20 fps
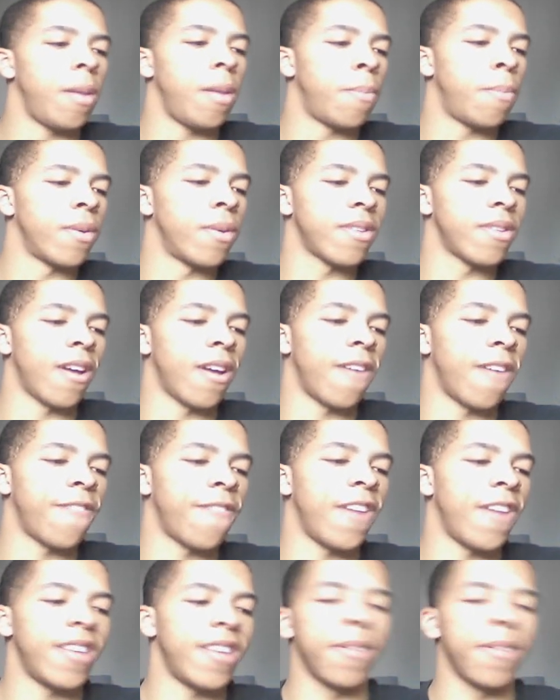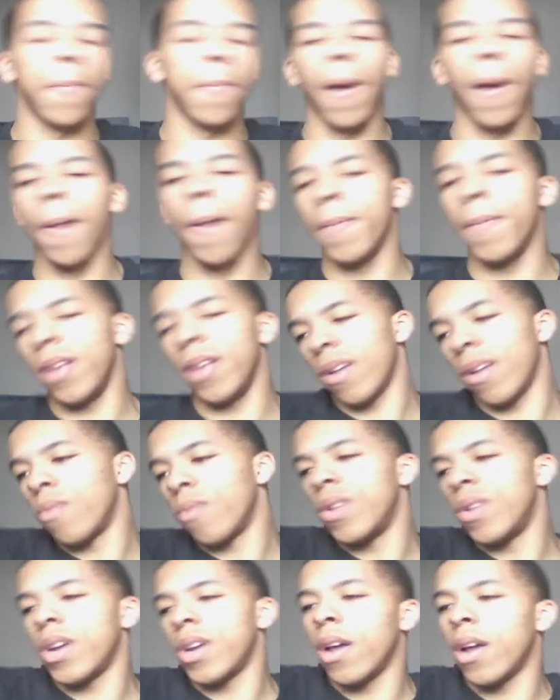puts on a face in public,
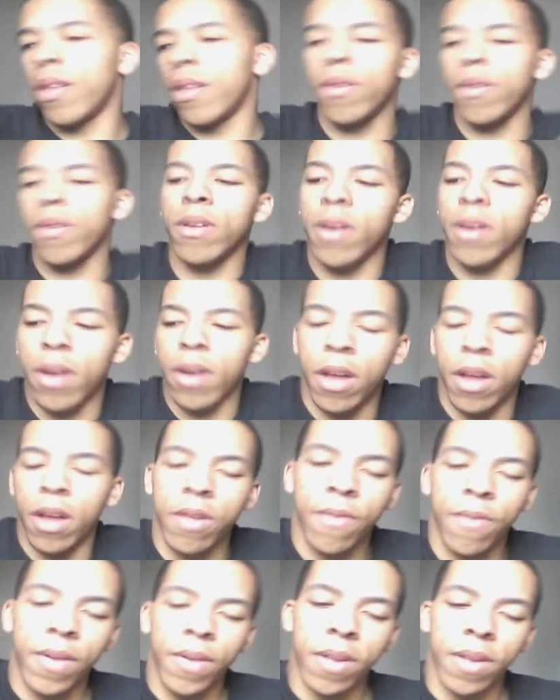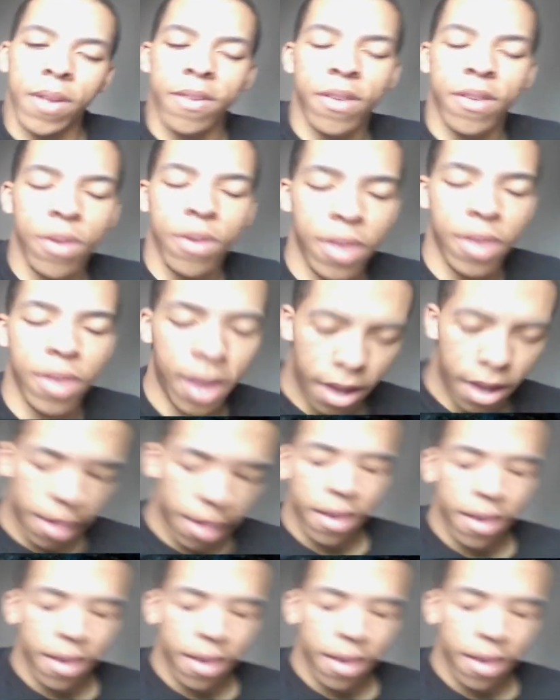which other villains do that.